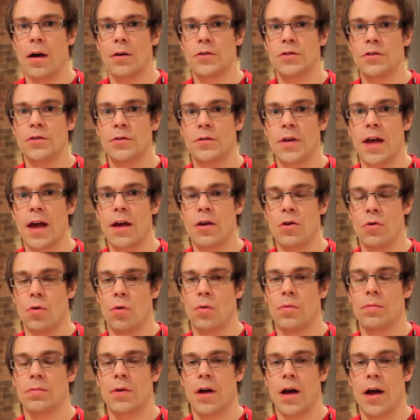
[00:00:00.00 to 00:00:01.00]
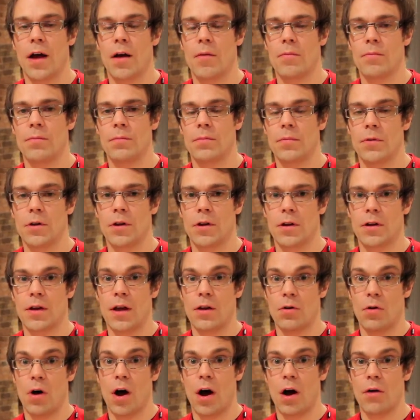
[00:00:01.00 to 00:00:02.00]
to get
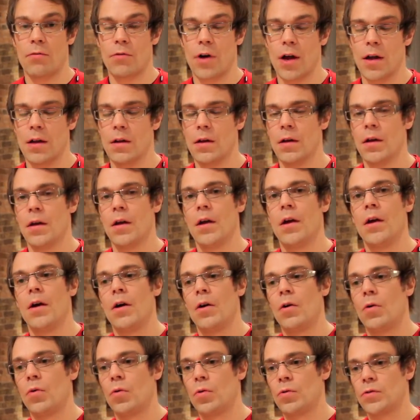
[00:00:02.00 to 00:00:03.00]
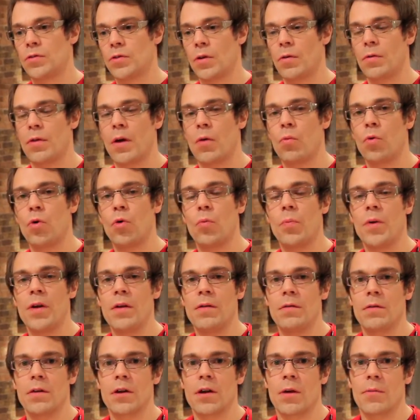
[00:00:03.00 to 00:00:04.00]
your heart rate. Also, there will
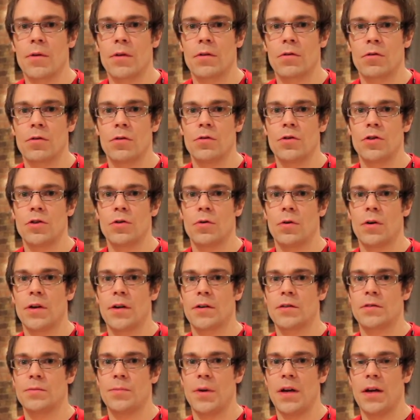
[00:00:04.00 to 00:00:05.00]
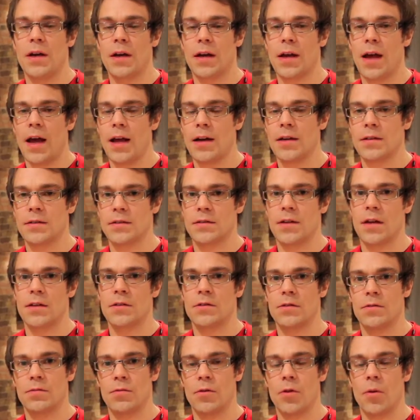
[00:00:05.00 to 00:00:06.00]
be coming through shortly a speed and cadence
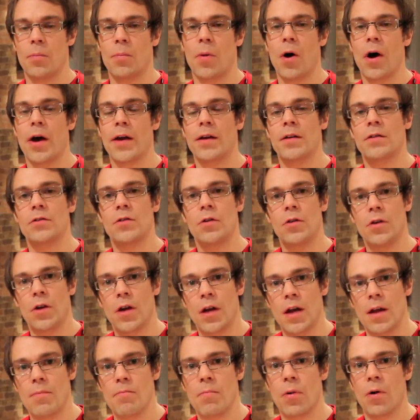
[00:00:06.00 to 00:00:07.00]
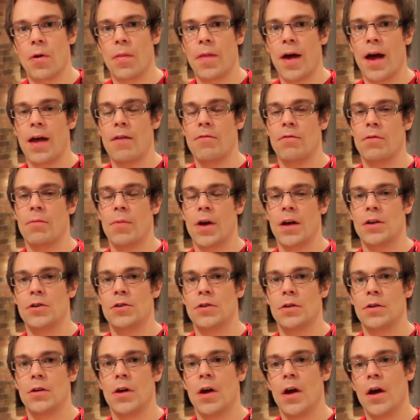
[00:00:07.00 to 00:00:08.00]
sensor for the bike, so you can input that
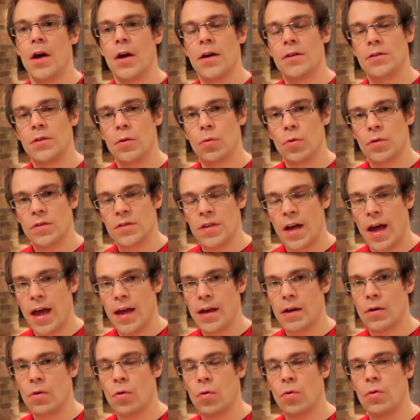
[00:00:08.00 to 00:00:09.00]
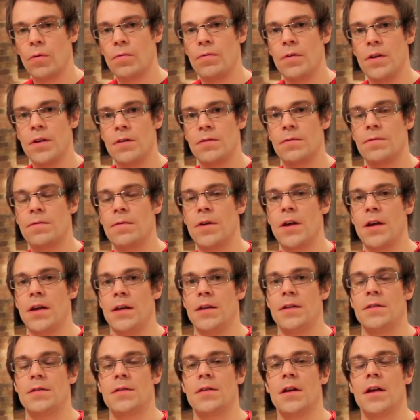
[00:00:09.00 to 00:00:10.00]
information. So it will take all of these
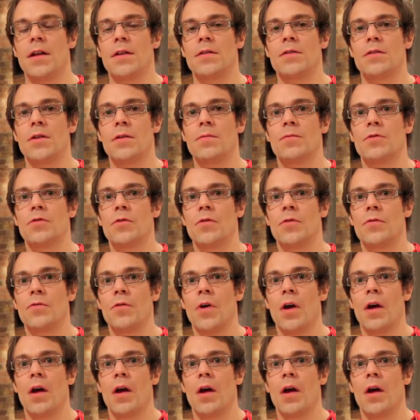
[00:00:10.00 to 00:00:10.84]
feeds in terms of